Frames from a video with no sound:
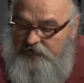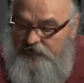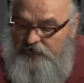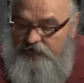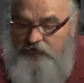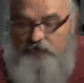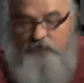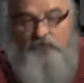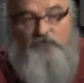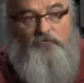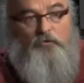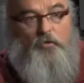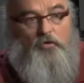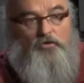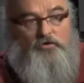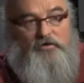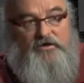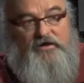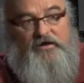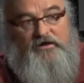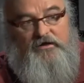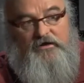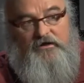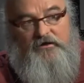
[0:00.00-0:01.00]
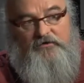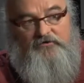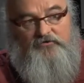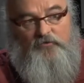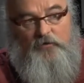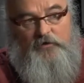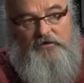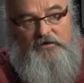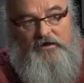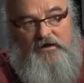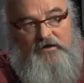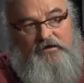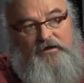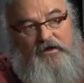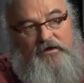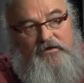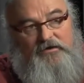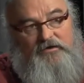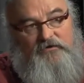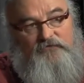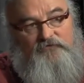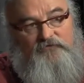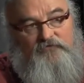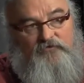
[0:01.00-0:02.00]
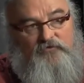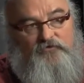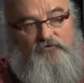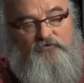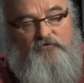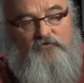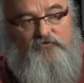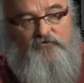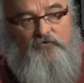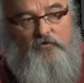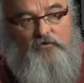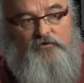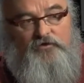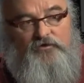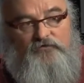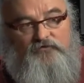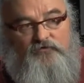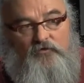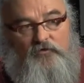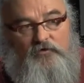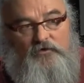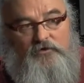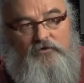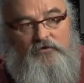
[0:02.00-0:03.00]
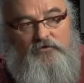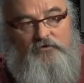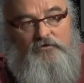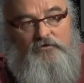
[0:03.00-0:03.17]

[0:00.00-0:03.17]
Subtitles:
you use more ink at 2880 versus 1440?